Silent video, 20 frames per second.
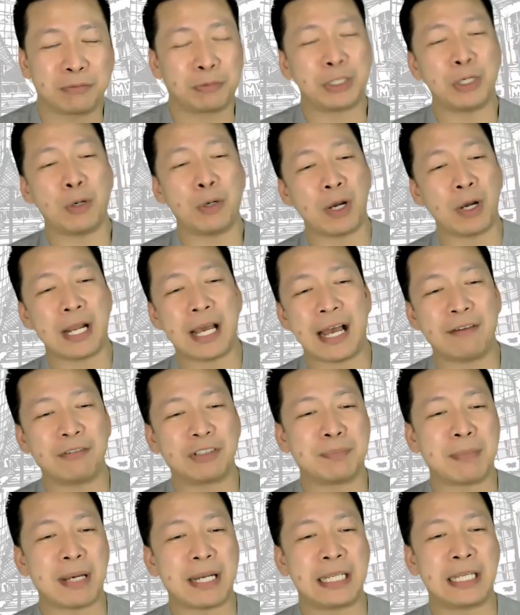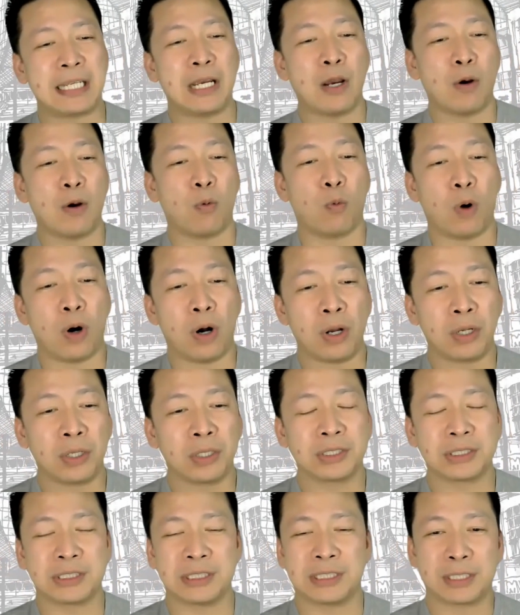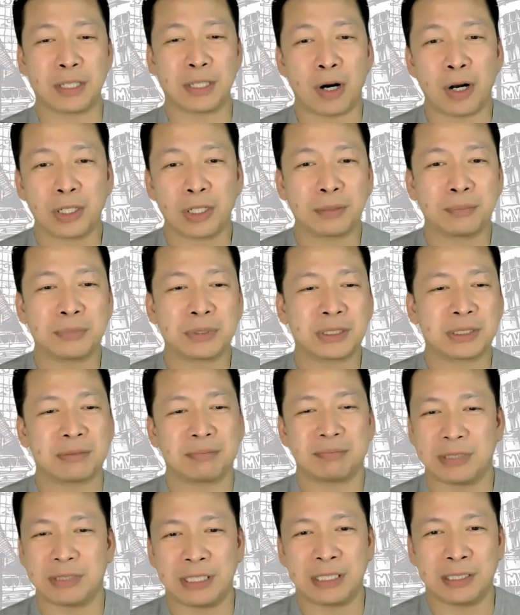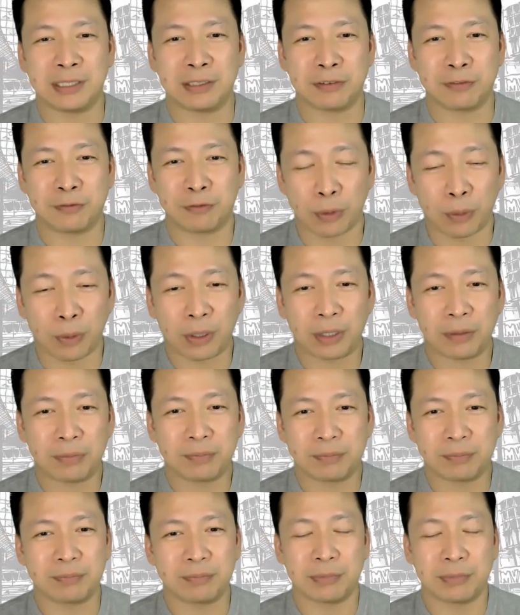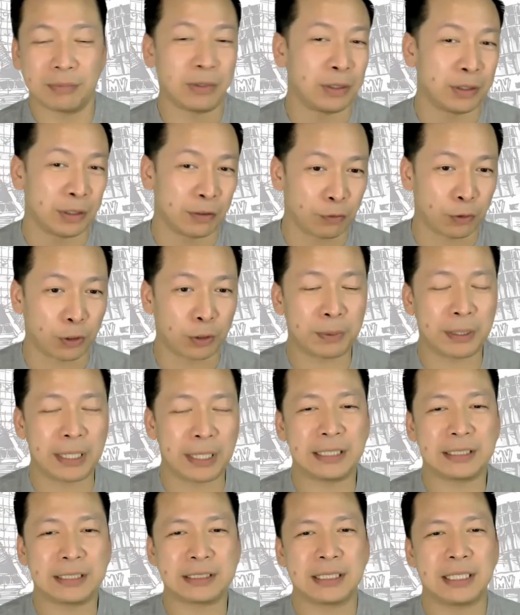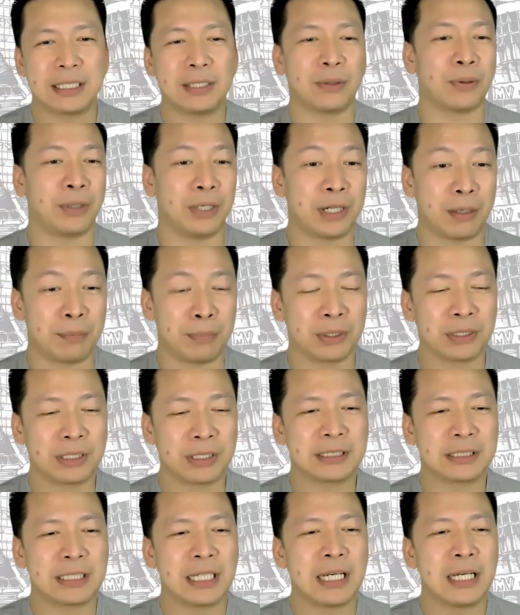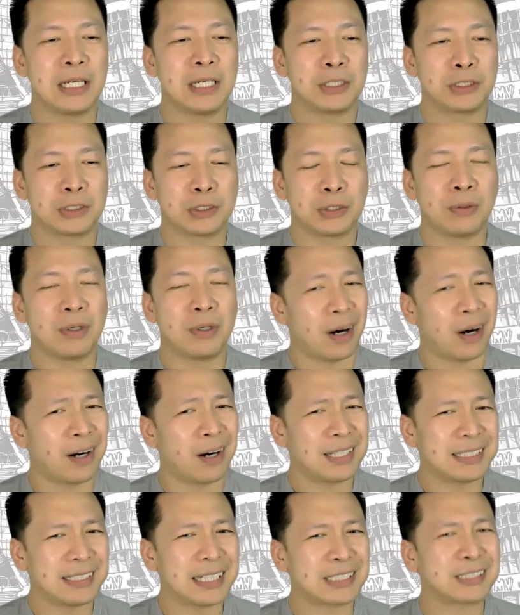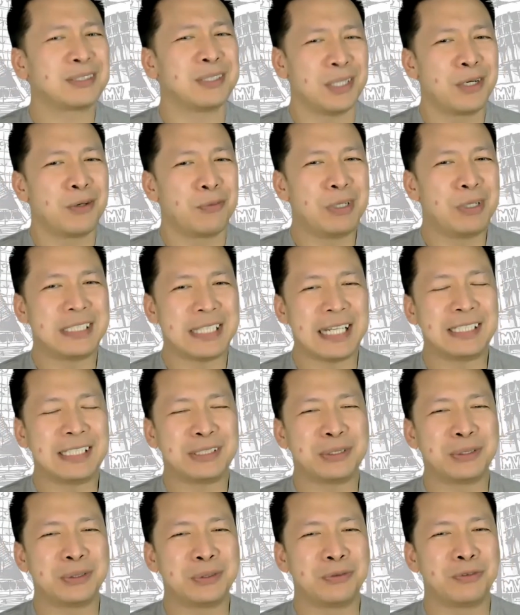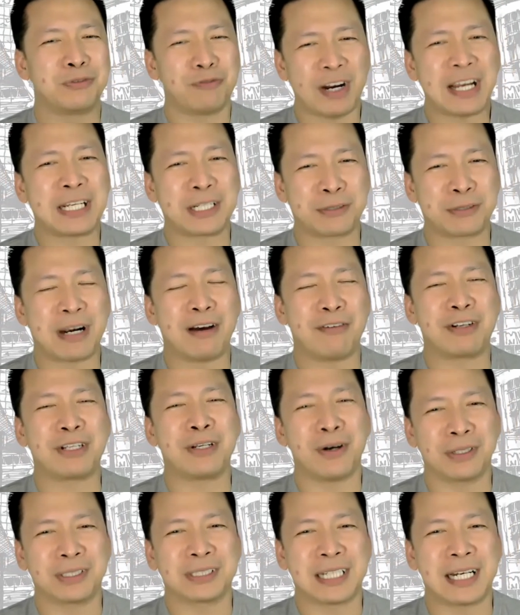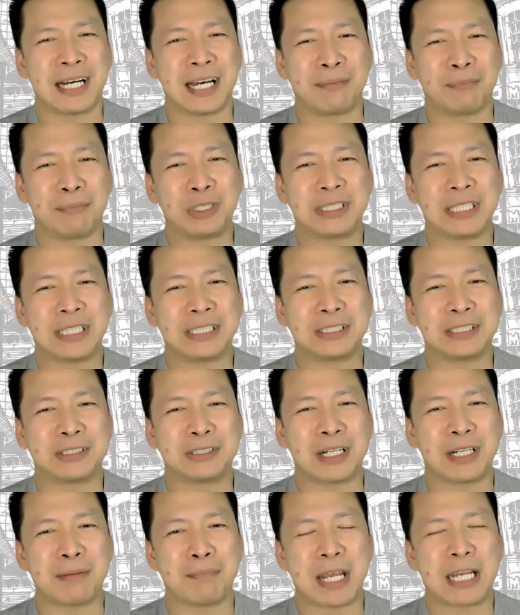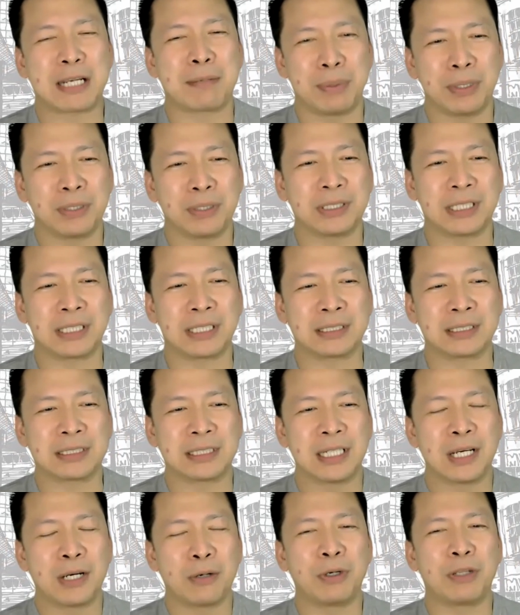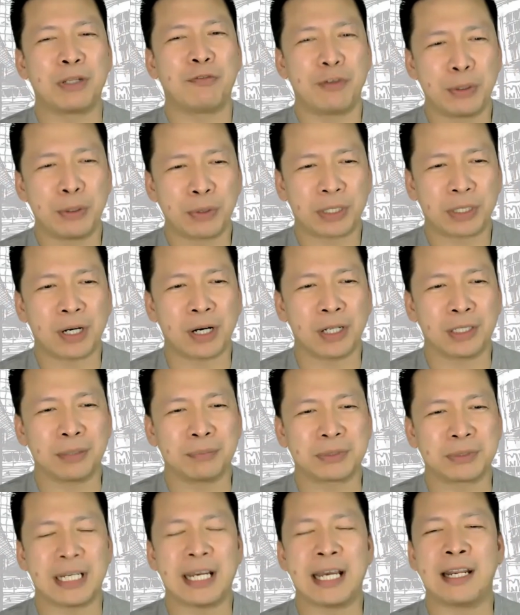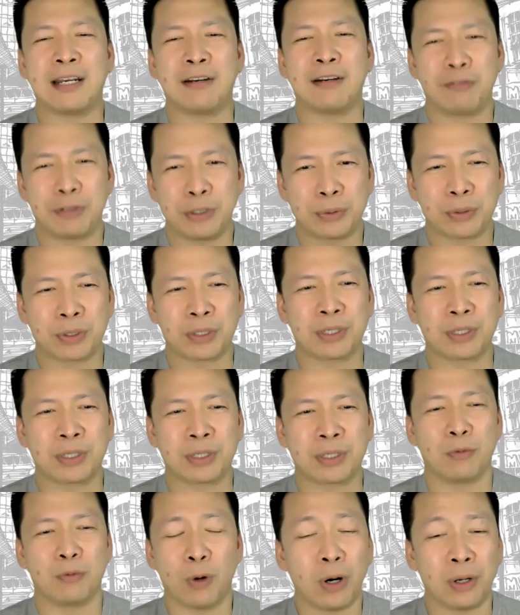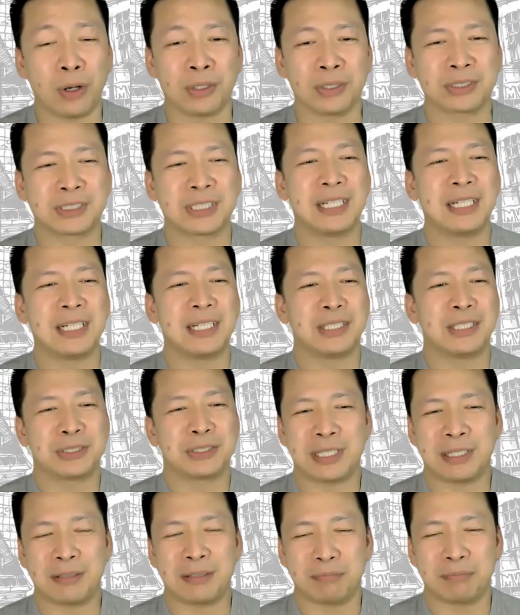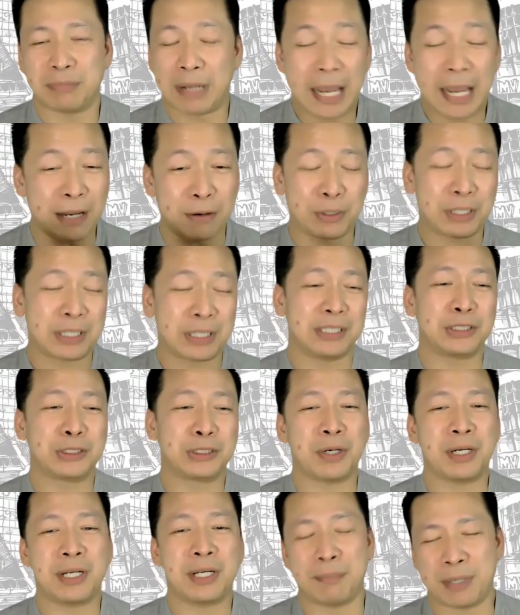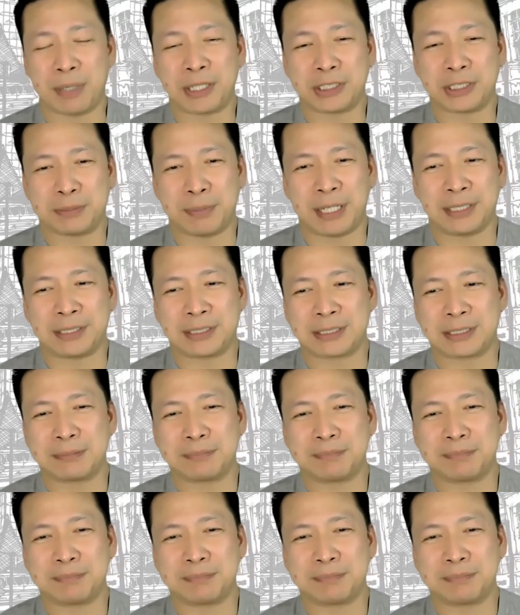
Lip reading: We don't want to have as many walls and columns in the floor plans or in our buildings. So architects, we tend to fight gravity all the time. We tend to try to make buildings with fewer columns and fewer walls so that, hey, we can enjoy a better space.